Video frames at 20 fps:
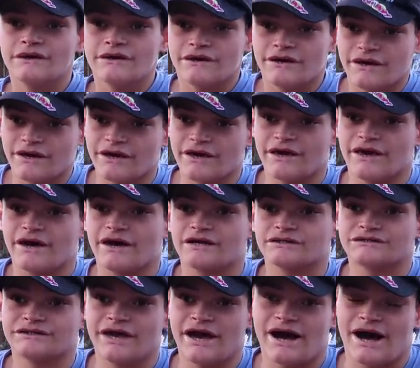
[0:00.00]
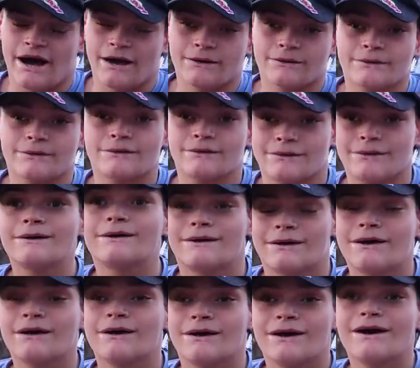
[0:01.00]
That's awesome. Yeah, and I'll put your link in the
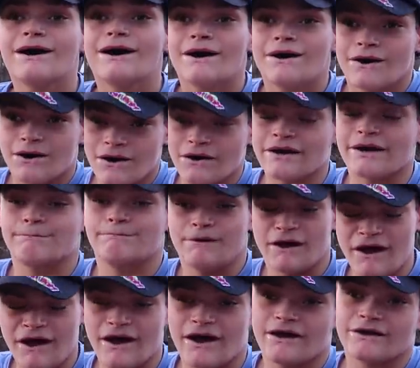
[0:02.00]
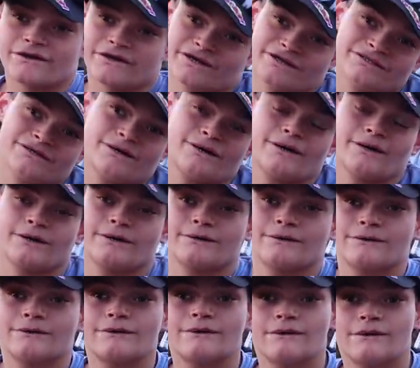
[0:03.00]
description. Okay, bet. You got to see all the
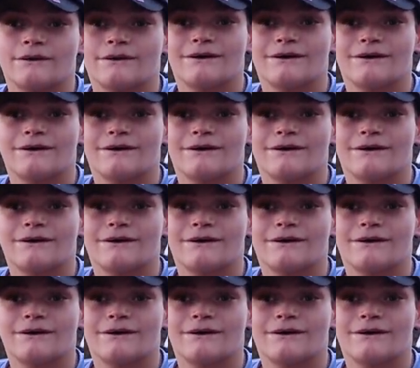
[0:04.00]
cool, uh,